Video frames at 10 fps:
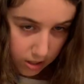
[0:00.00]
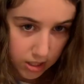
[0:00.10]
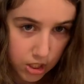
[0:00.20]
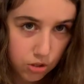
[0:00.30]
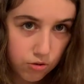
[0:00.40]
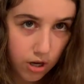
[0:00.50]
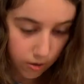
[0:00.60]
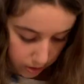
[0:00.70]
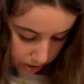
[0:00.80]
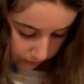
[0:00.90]
Did you
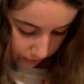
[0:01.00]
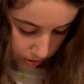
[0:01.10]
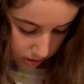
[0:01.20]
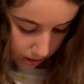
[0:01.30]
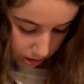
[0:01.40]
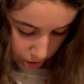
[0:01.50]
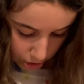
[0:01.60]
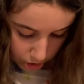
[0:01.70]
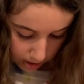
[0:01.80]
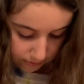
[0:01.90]
know that the first thing the
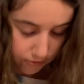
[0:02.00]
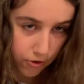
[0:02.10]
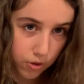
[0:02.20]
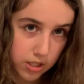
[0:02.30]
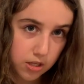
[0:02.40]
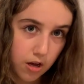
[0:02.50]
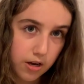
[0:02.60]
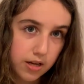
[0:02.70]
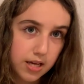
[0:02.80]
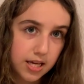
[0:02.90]
judges have to focus on
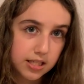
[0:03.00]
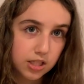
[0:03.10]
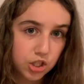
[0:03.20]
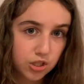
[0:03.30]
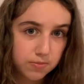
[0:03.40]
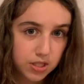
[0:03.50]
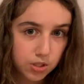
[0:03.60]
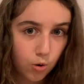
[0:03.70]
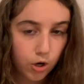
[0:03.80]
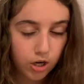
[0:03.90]
is the gymnast's
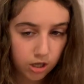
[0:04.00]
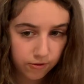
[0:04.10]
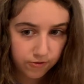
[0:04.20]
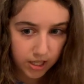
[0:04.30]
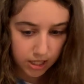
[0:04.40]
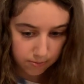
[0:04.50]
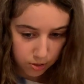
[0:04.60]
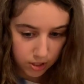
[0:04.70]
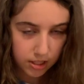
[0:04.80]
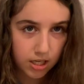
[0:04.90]
choreography and the
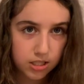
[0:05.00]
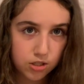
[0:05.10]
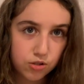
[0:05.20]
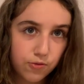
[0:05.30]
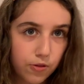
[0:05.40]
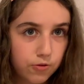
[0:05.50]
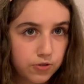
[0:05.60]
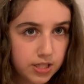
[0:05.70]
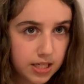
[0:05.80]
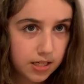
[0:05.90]
music that is used for the
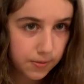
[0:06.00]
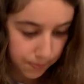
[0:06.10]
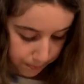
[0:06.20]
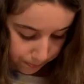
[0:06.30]
routine?